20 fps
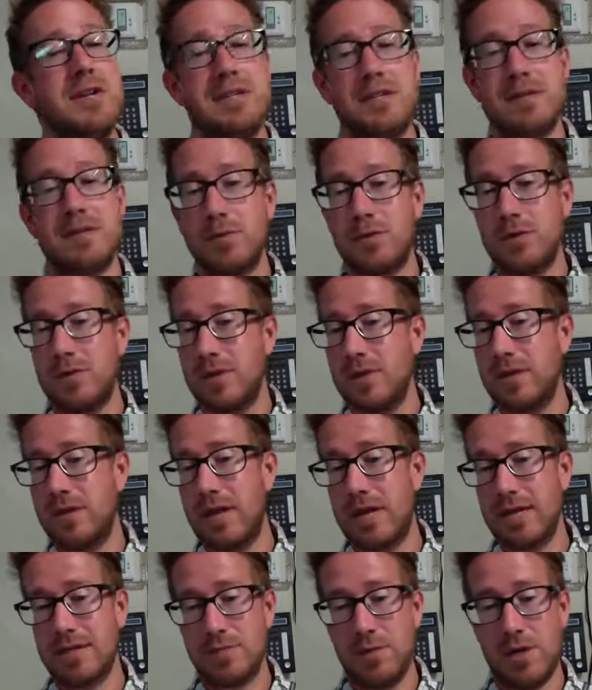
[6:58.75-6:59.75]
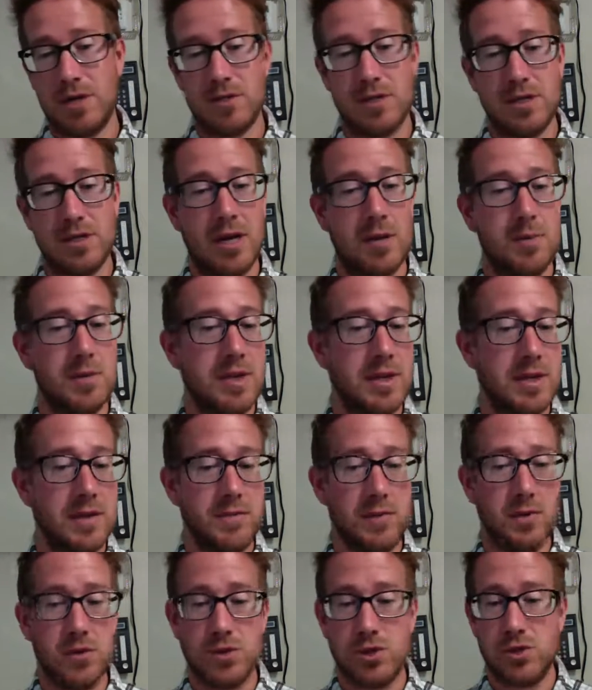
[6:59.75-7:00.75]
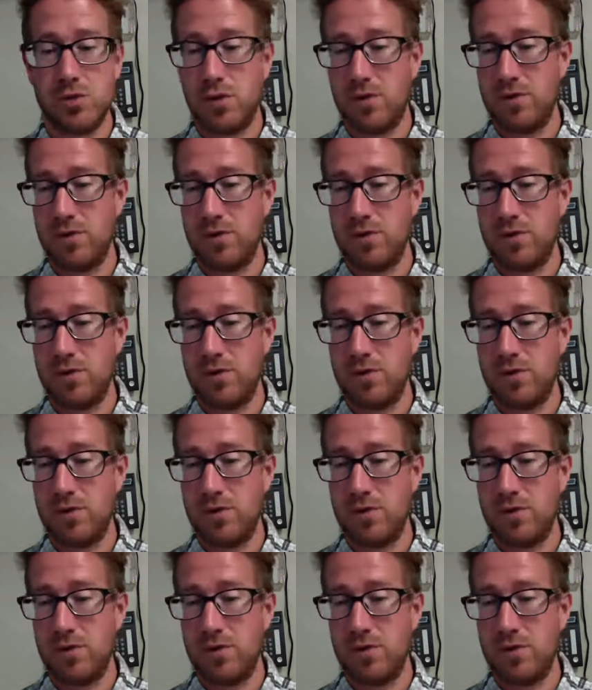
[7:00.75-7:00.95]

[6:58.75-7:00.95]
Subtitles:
similar to the last matching. I'm going to give you a short